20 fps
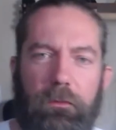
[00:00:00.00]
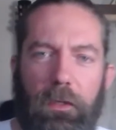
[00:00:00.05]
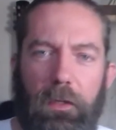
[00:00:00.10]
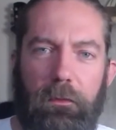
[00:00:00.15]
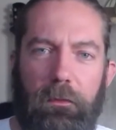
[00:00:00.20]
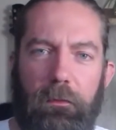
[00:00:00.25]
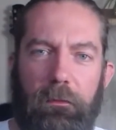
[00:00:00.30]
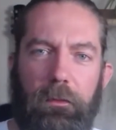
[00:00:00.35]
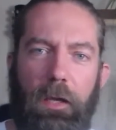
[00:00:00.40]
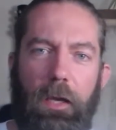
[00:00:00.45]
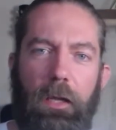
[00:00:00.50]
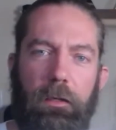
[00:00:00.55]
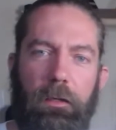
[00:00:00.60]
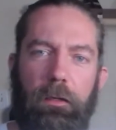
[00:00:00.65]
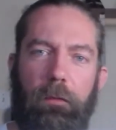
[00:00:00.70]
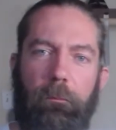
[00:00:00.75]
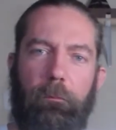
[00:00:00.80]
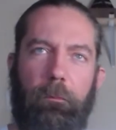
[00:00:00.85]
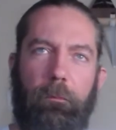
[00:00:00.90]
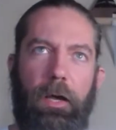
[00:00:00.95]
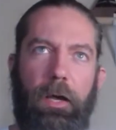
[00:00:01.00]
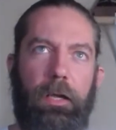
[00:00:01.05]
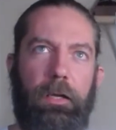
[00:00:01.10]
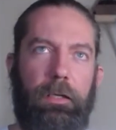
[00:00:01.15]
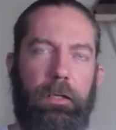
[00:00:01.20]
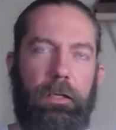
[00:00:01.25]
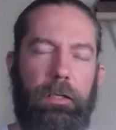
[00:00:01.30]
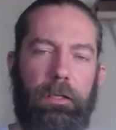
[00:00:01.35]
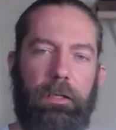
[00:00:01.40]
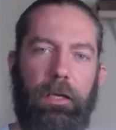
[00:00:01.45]
It's kind of combining
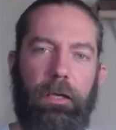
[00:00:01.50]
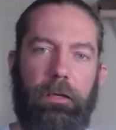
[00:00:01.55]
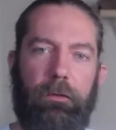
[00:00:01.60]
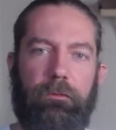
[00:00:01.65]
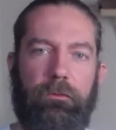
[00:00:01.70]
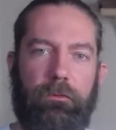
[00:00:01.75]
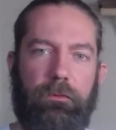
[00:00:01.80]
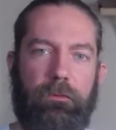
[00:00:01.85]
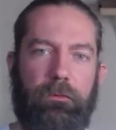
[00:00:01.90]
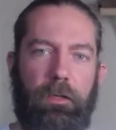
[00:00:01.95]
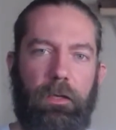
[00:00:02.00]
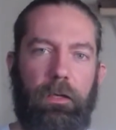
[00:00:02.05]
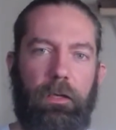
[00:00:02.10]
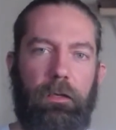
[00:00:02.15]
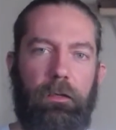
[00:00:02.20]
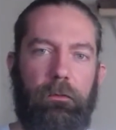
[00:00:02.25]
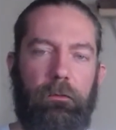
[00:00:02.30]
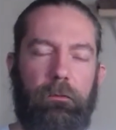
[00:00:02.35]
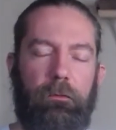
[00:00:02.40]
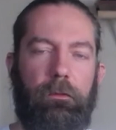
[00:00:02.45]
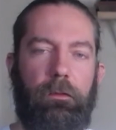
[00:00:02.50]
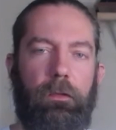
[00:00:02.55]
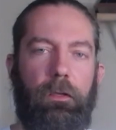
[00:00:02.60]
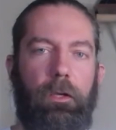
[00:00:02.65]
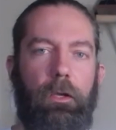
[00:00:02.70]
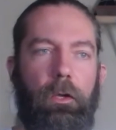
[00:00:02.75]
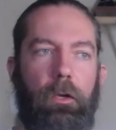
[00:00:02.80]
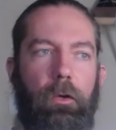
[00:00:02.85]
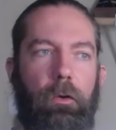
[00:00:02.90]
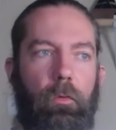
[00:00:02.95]
an exercise
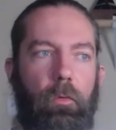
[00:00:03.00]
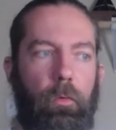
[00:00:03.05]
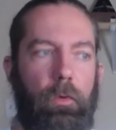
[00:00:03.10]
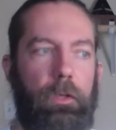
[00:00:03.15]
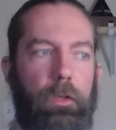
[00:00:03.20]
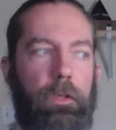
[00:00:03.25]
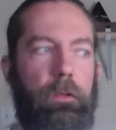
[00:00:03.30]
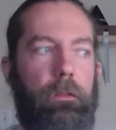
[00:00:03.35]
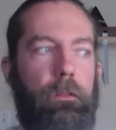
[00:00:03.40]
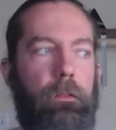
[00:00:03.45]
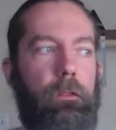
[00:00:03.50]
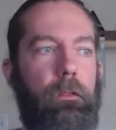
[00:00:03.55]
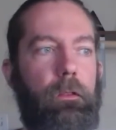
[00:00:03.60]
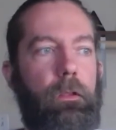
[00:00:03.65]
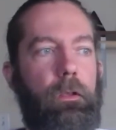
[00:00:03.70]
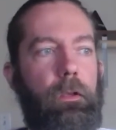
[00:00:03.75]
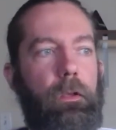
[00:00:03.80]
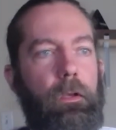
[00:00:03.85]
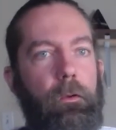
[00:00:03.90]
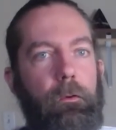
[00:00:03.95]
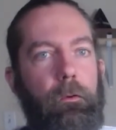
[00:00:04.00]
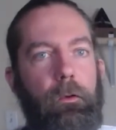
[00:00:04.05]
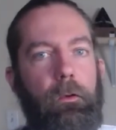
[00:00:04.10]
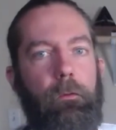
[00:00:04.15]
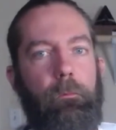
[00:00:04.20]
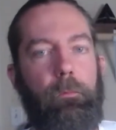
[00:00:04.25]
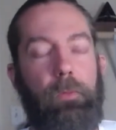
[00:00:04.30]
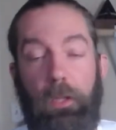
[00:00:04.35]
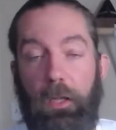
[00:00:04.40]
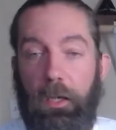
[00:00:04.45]
with
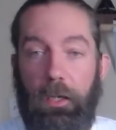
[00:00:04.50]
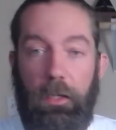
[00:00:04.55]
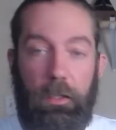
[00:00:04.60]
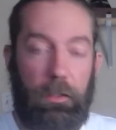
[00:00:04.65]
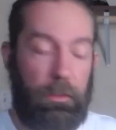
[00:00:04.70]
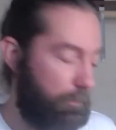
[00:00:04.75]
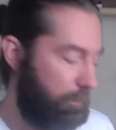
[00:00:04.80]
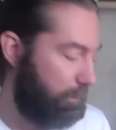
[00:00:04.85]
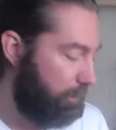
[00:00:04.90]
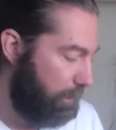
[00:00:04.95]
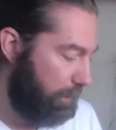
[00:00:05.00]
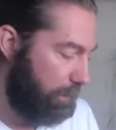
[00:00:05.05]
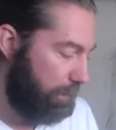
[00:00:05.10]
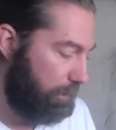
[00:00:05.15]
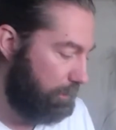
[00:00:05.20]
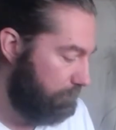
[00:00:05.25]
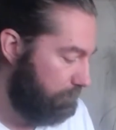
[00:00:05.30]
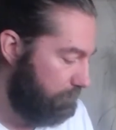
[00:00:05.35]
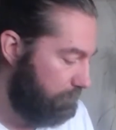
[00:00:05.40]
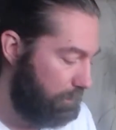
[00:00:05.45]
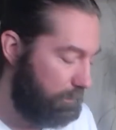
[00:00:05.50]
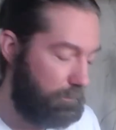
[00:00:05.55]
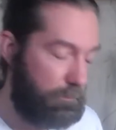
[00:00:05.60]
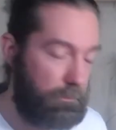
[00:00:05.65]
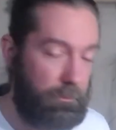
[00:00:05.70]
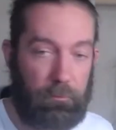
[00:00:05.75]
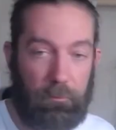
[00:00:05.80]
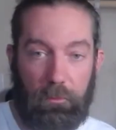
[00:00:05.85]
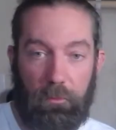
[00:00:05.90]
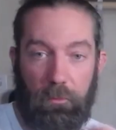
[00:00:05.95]
playing. I mean, there's some
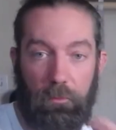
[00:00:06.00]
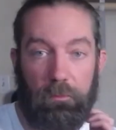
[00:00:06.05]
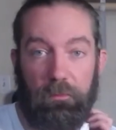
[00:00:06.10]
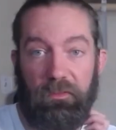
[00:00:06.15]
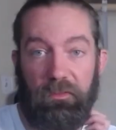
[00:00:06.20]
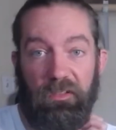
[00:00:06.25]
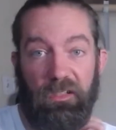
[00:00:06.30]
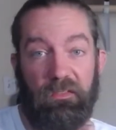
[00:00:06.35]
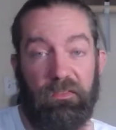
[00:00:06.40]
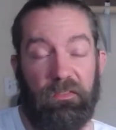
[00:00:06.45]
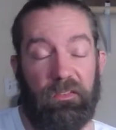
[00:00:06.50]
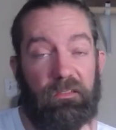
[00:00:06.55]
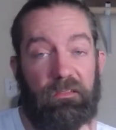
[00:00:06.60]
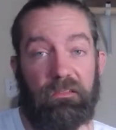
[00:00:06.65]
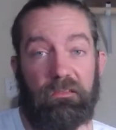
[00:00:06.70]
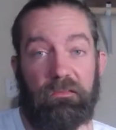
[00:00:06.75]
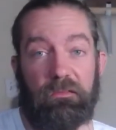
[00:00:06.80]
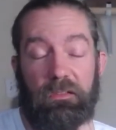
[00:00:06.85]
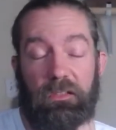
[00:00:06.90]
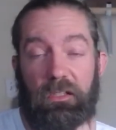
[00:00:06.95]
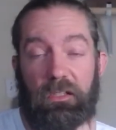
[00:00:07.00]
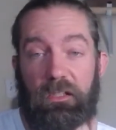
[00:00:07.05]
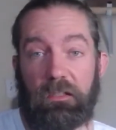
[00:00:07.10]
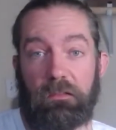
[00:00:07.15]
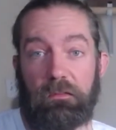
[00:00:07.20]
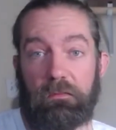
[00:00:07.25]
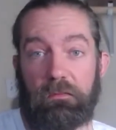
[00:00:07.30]
cool stuff I was doing there,